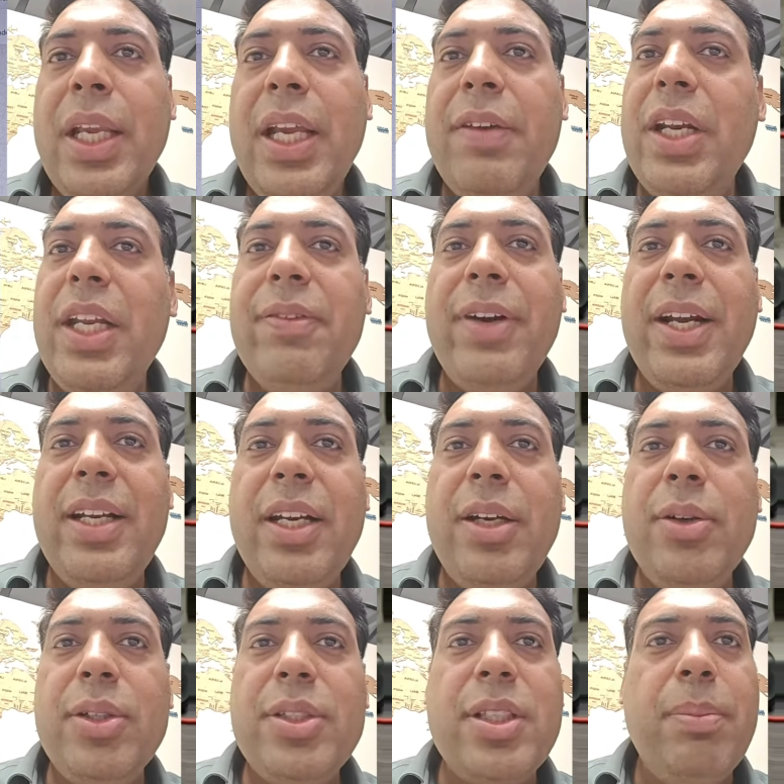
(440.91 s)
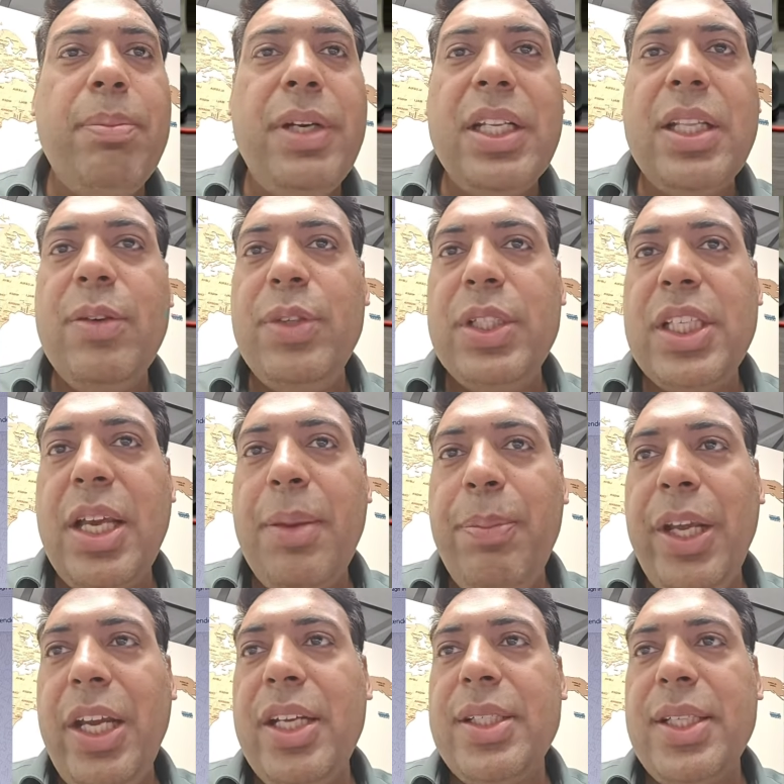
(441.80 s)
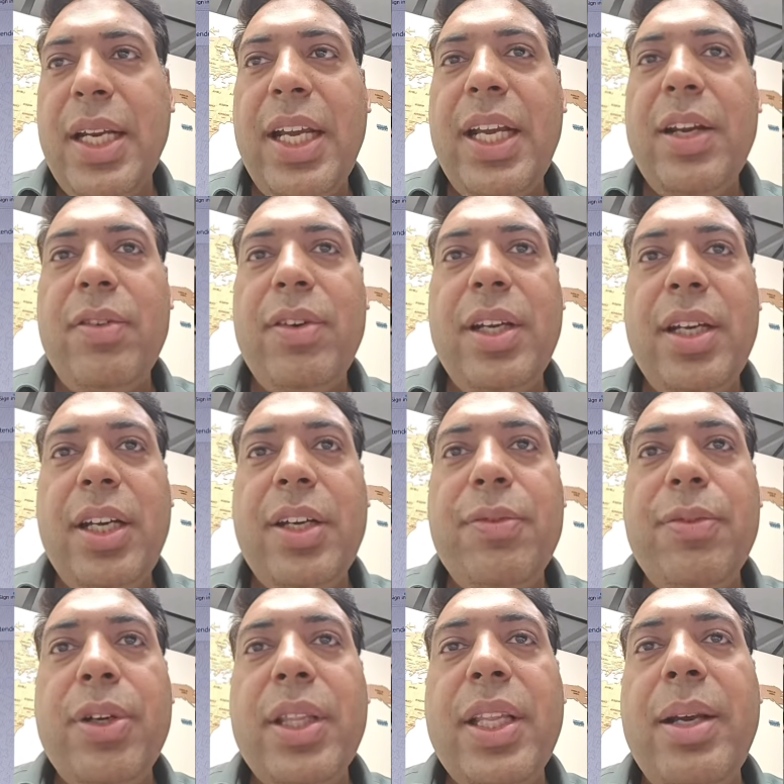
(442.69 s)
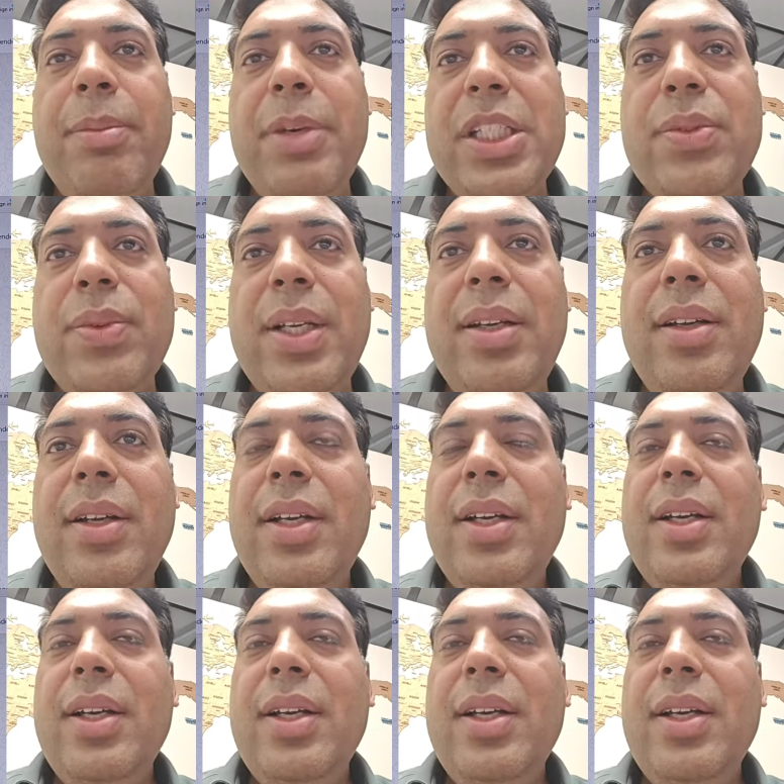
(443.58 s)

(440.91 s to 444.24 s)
Even if I did not submit the visa application, I have done it for them as well.